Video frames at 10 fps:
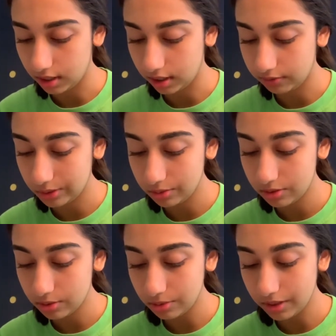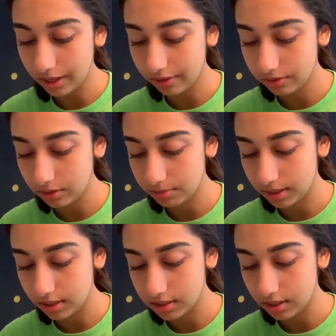I have to go to school after
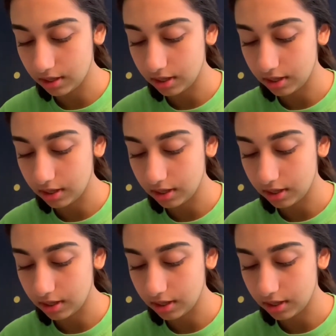because I